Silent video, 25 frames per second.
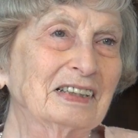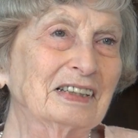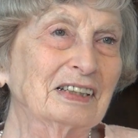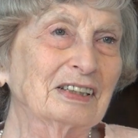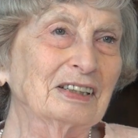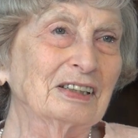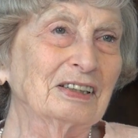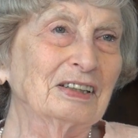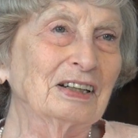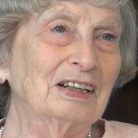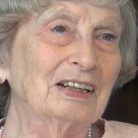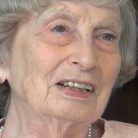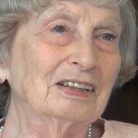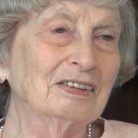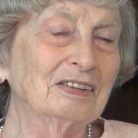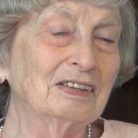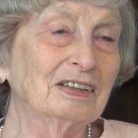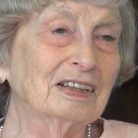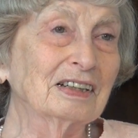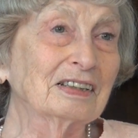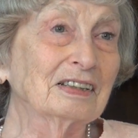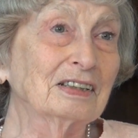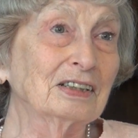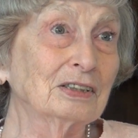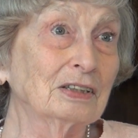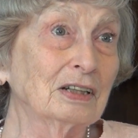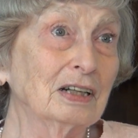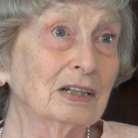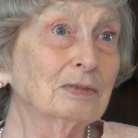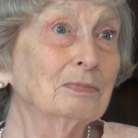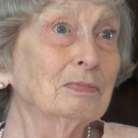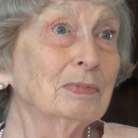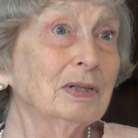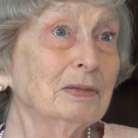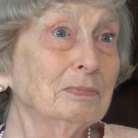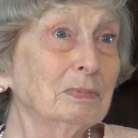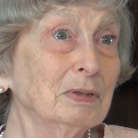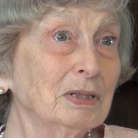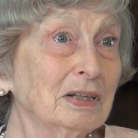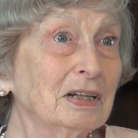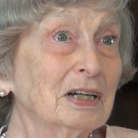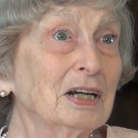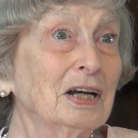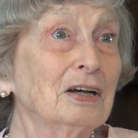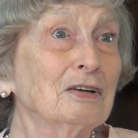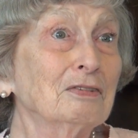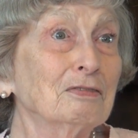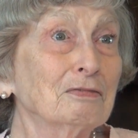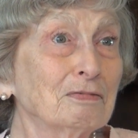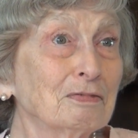did an honor like this, like maybe
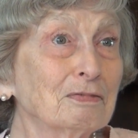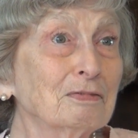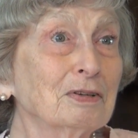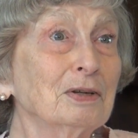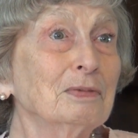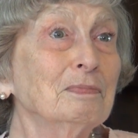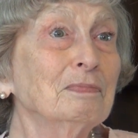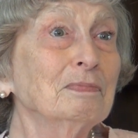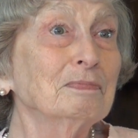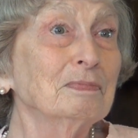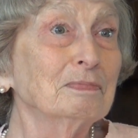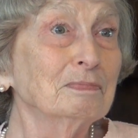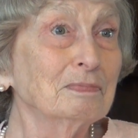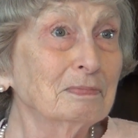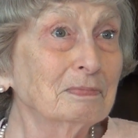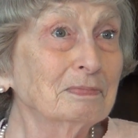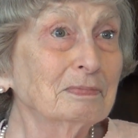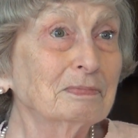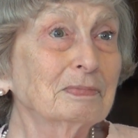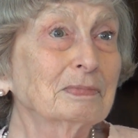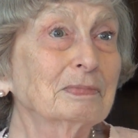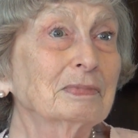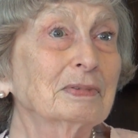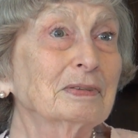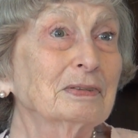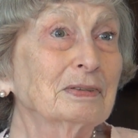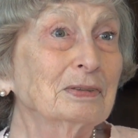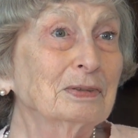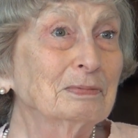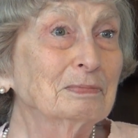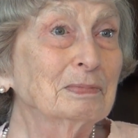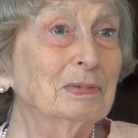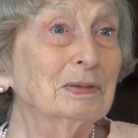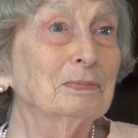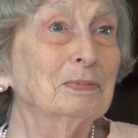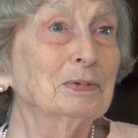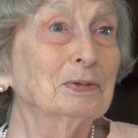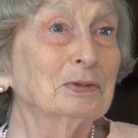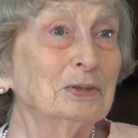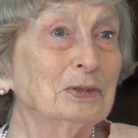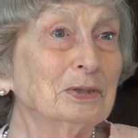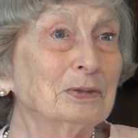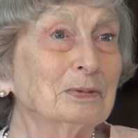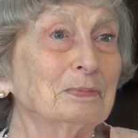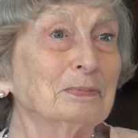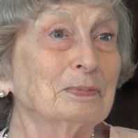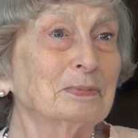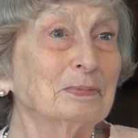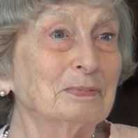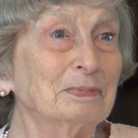mm-hmm. free
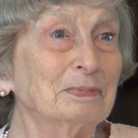membership.